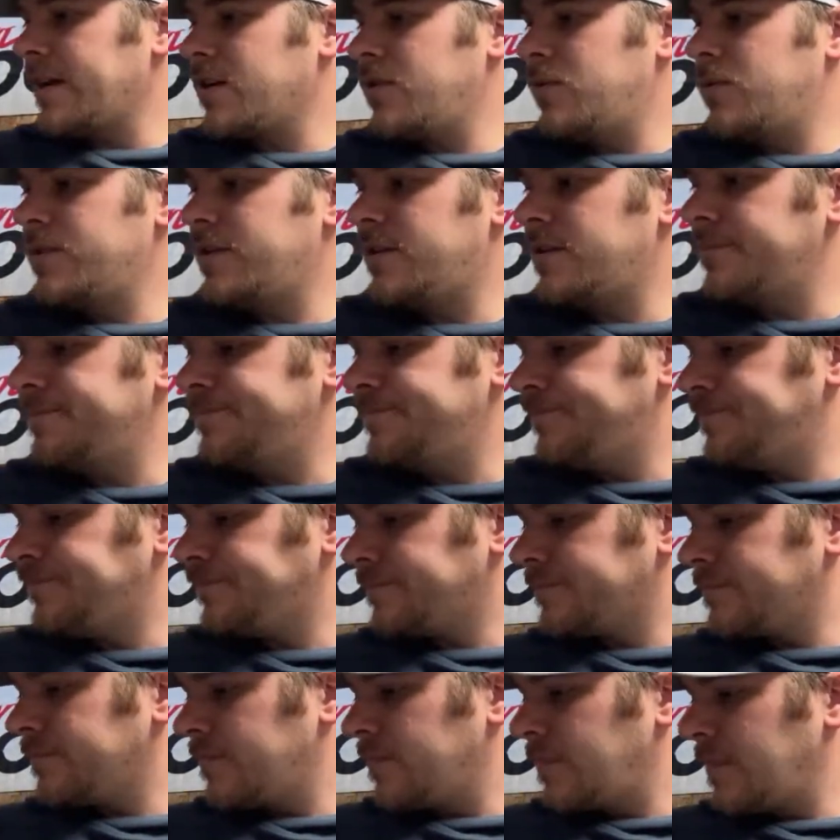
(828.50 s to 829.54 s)
going on?
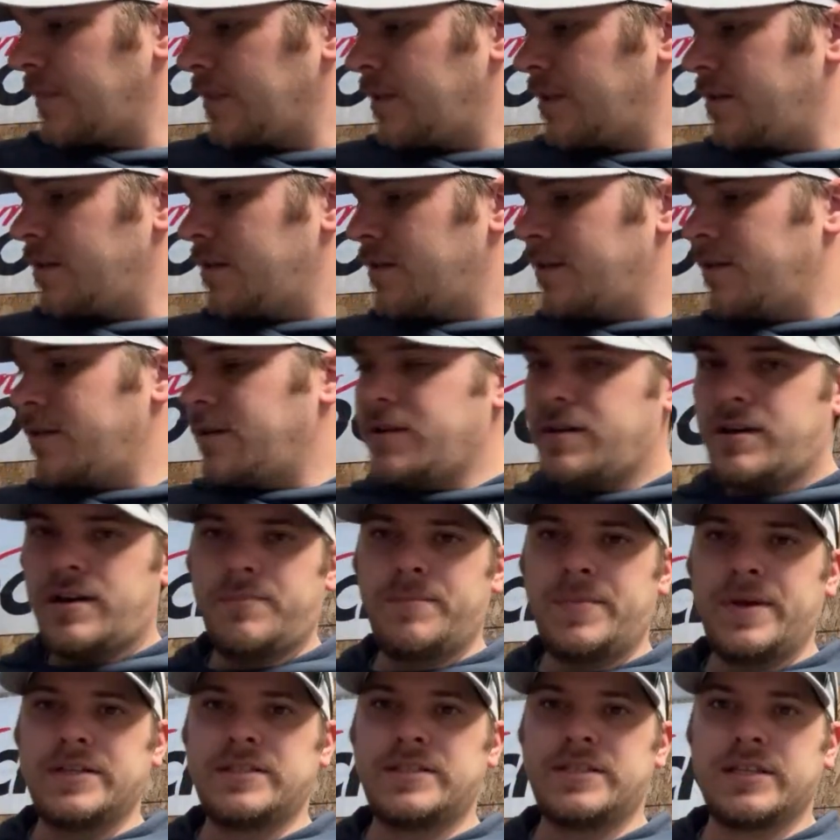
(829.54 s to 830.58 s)
I'm
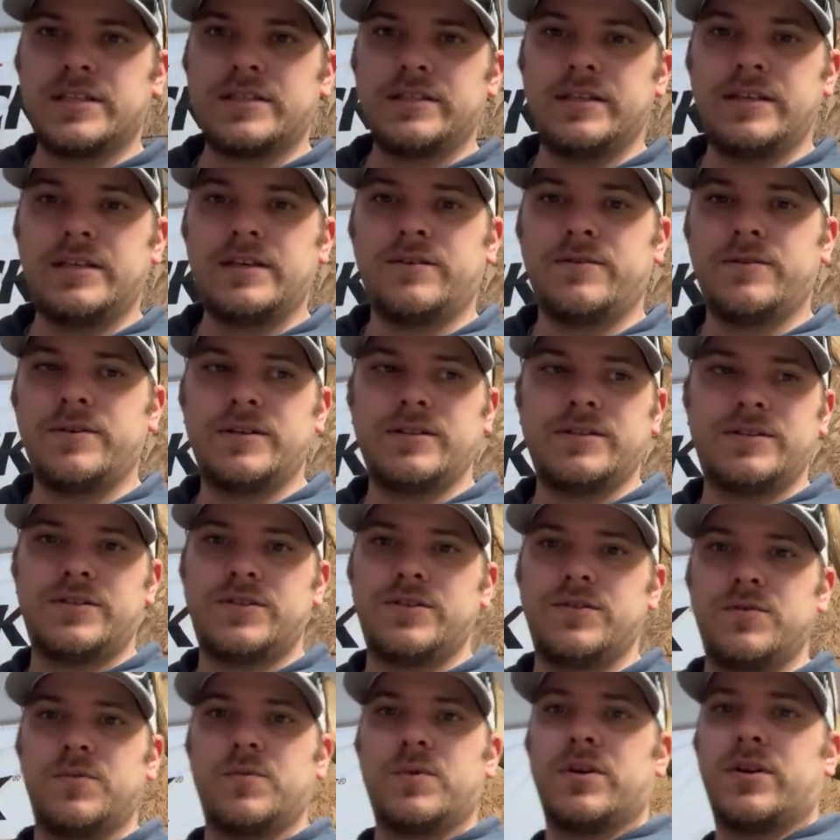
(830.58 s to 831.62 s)
basically going
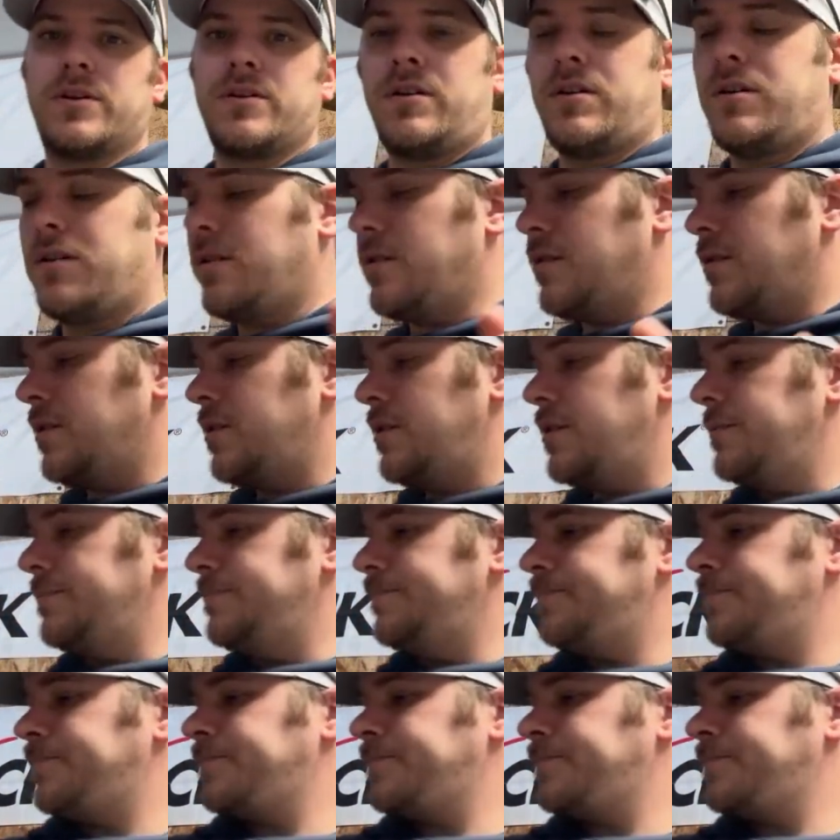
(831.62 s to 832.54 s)
to work on,